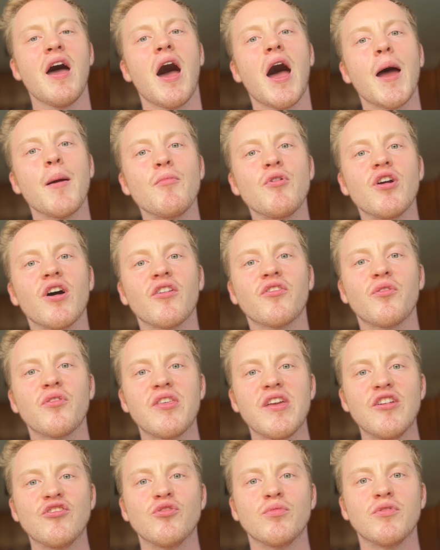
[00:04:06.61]
I'm Gus
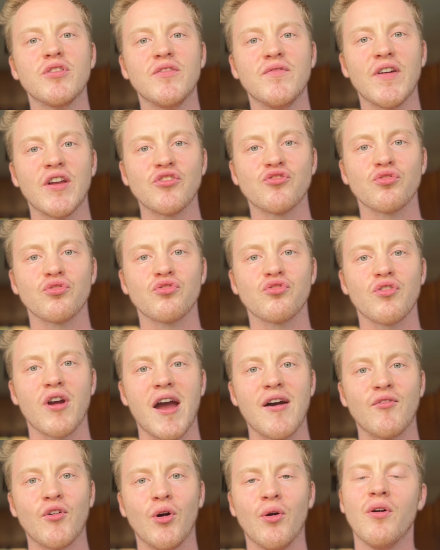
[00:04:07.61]
with Egypt Adventures
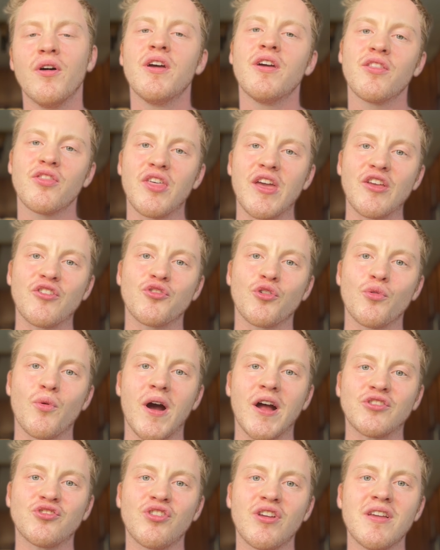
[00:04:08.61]
Travel. Thanks for
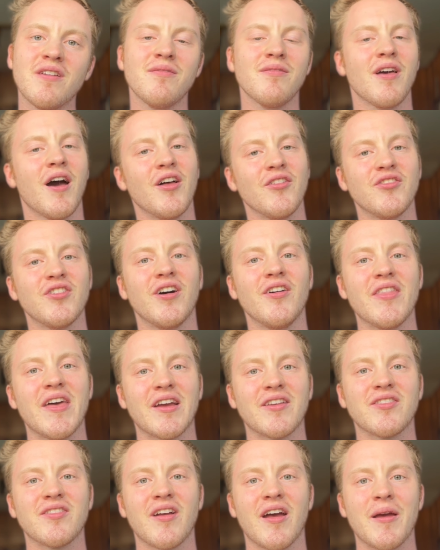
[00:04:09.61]
watching. Until
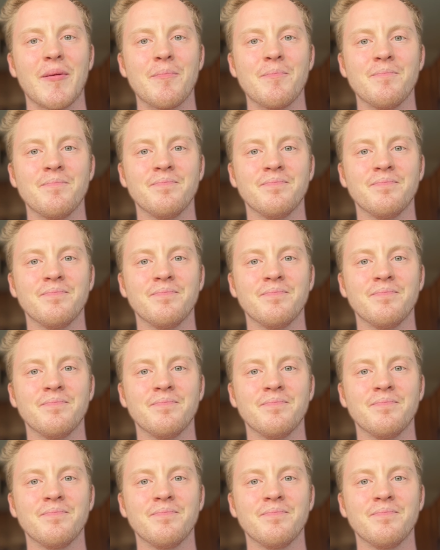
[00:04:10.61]
next time.